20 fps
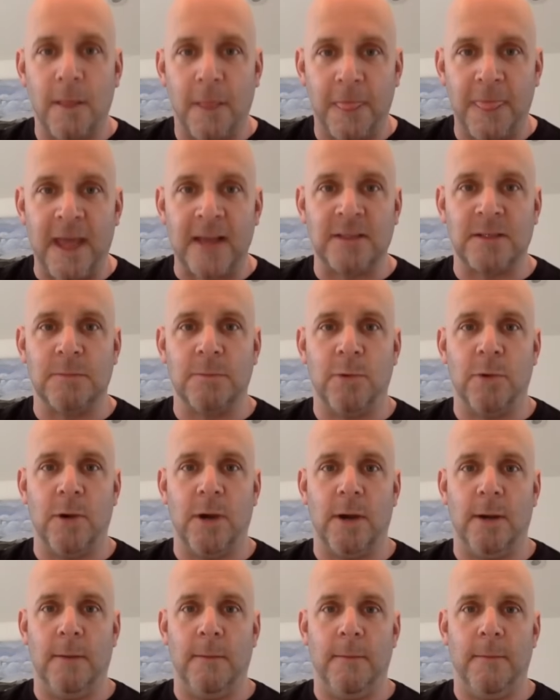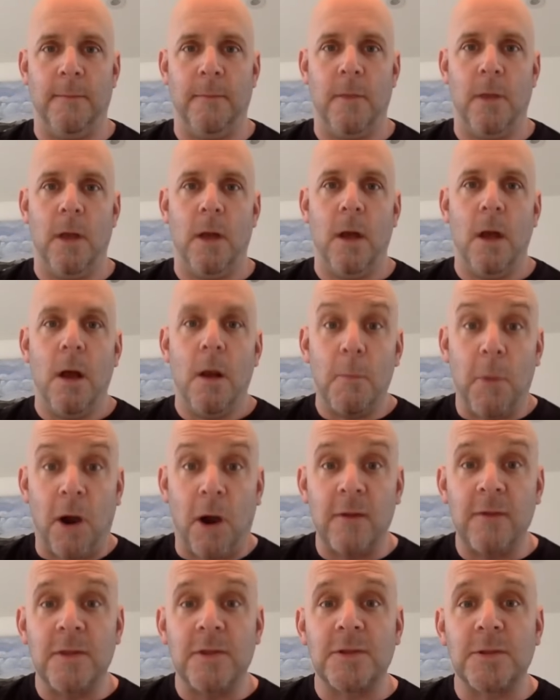That's important. Part
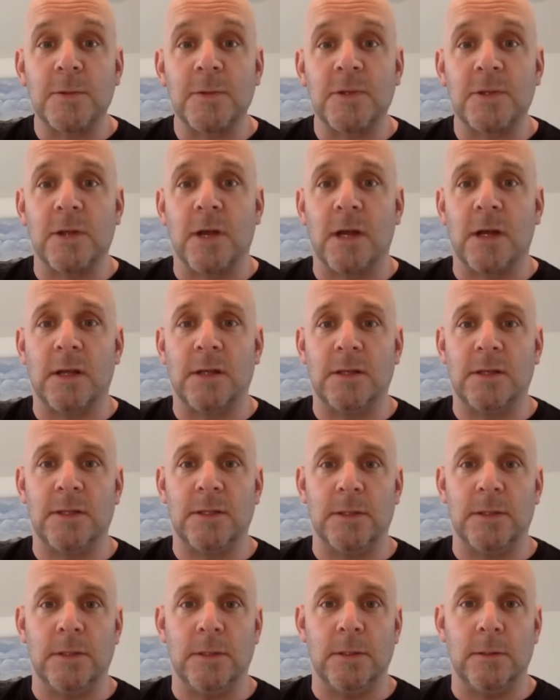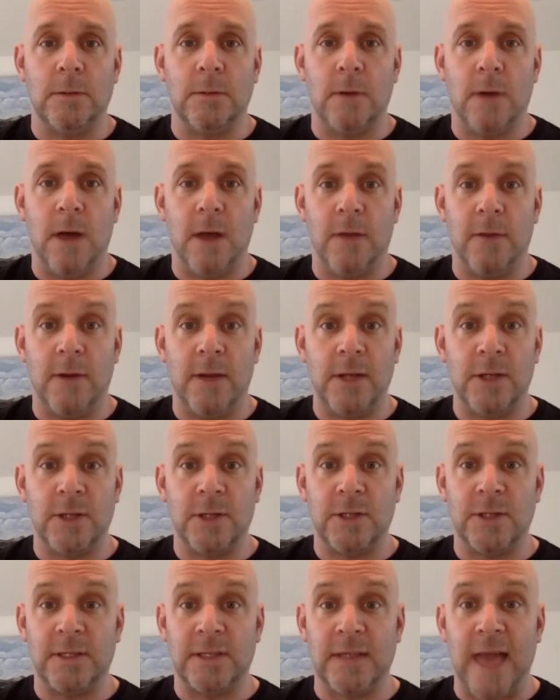of this was talking to other
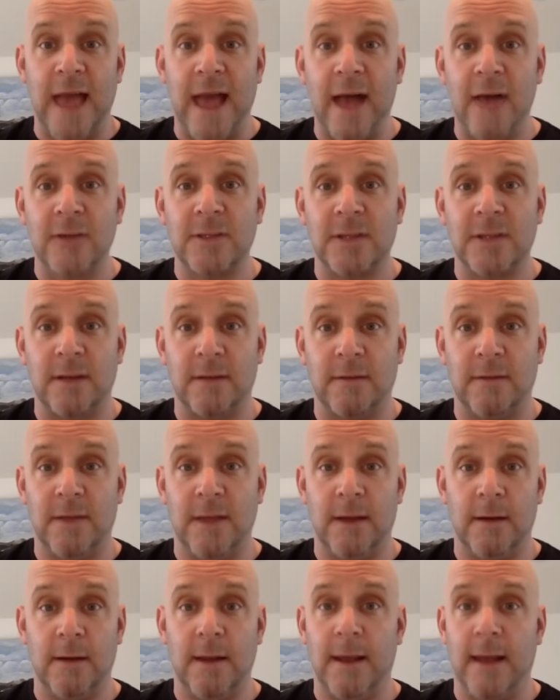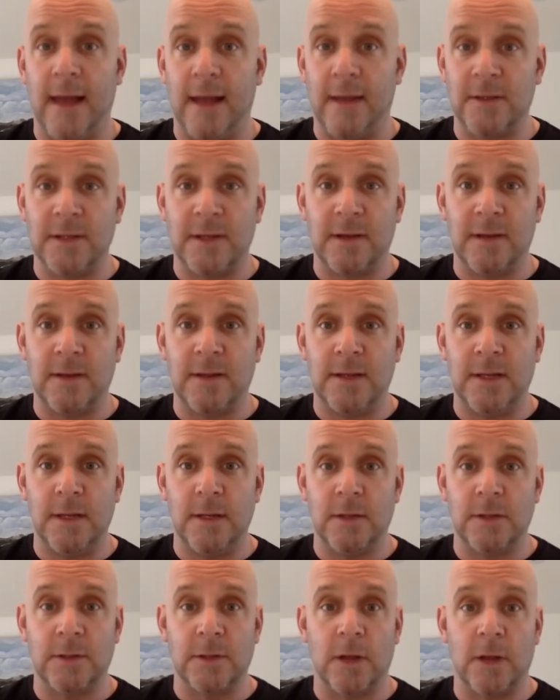agents outside of the area, outside of the
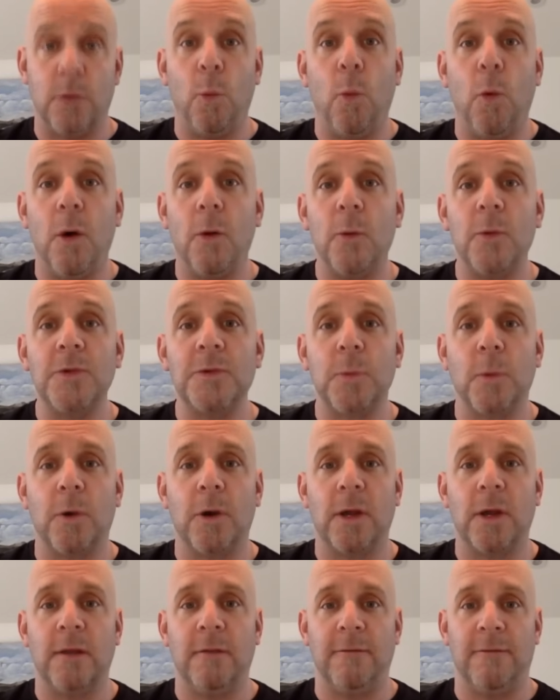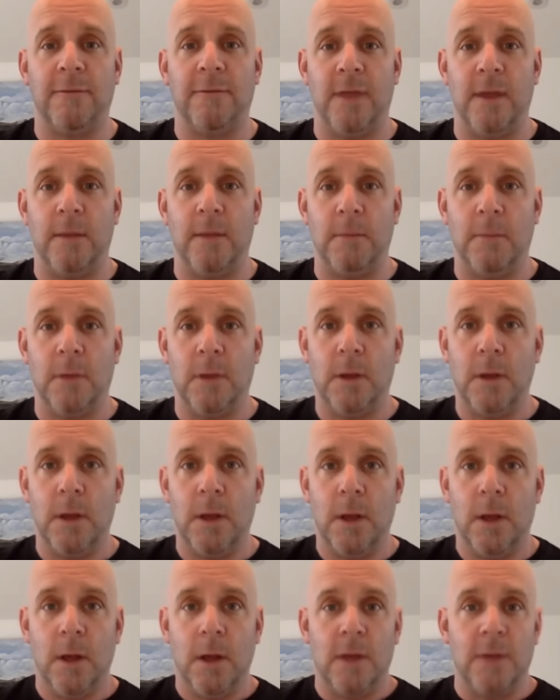deals, on what was working for them
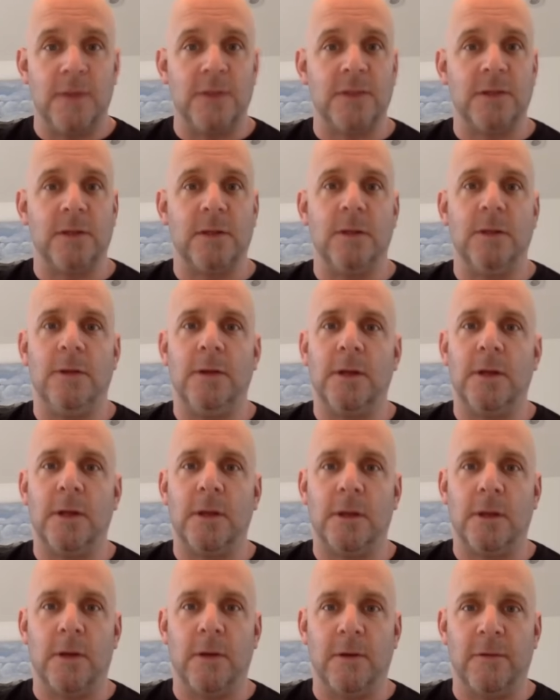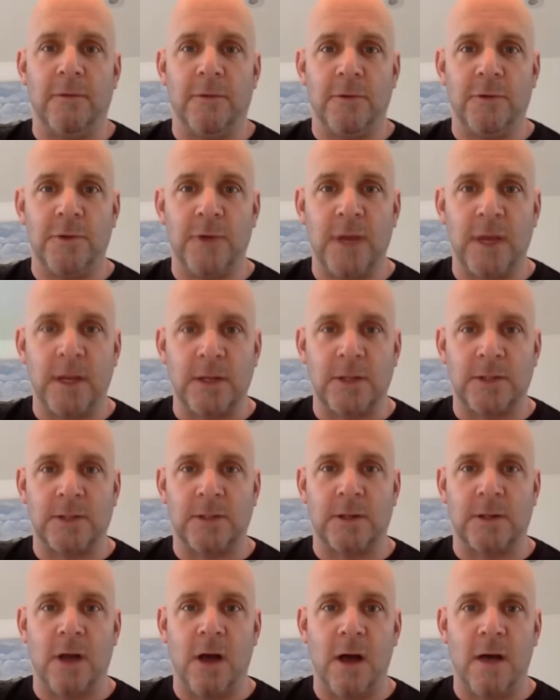this included going for
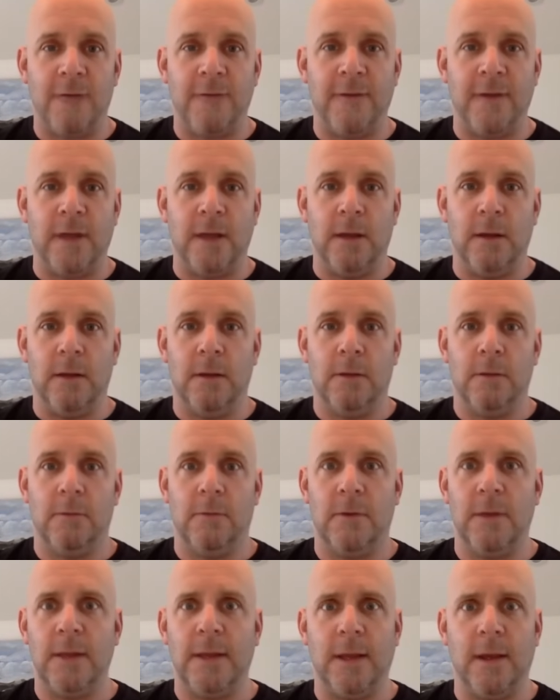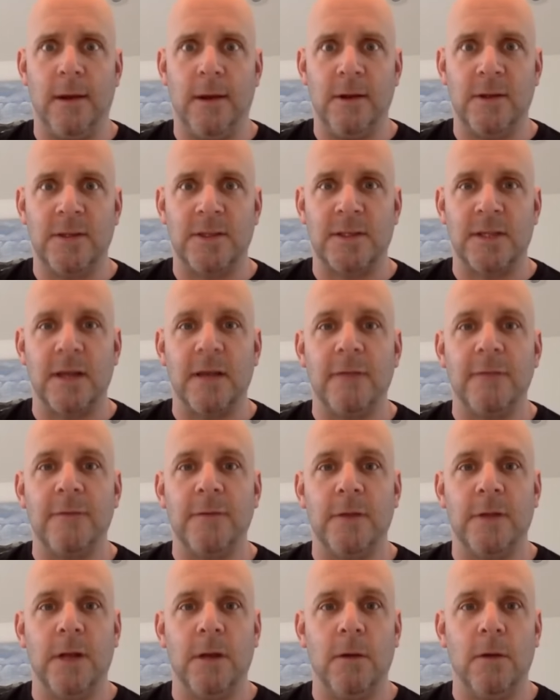drinks, coffee, really hard stuff,
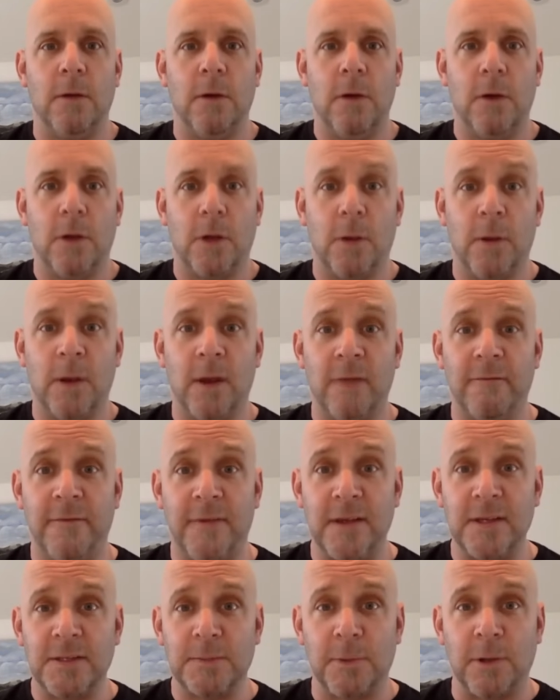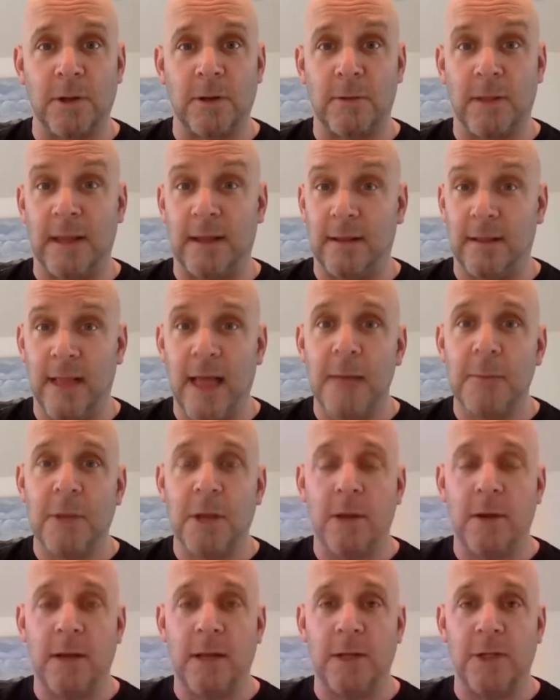you know, going on Facebook, like lab
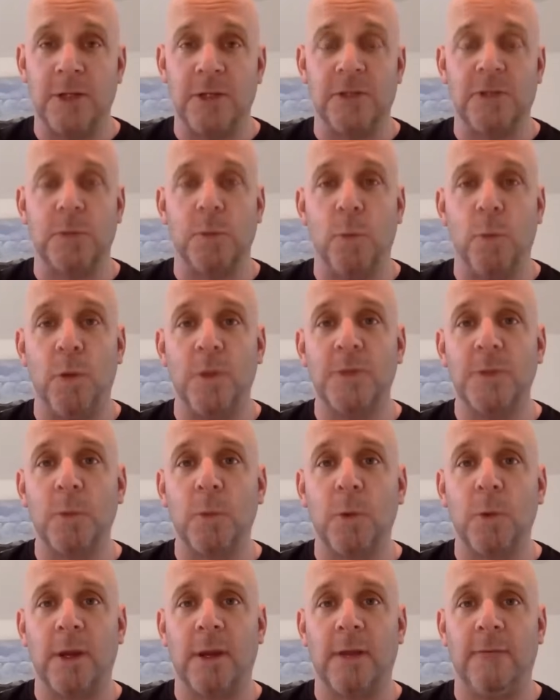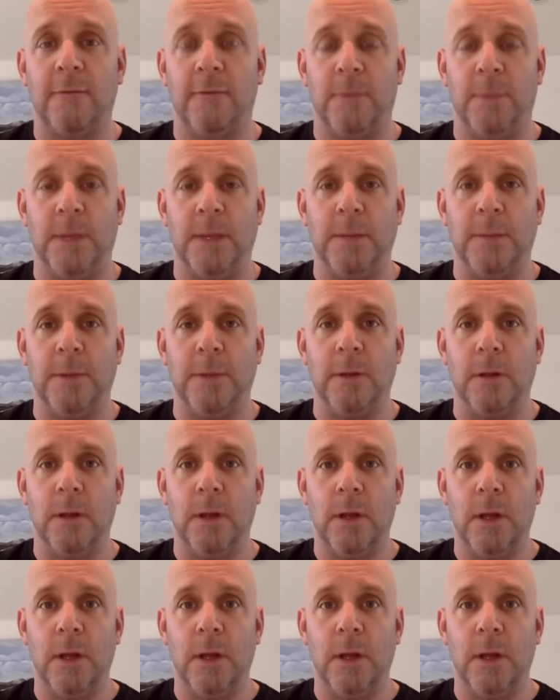code agents, what's working for people.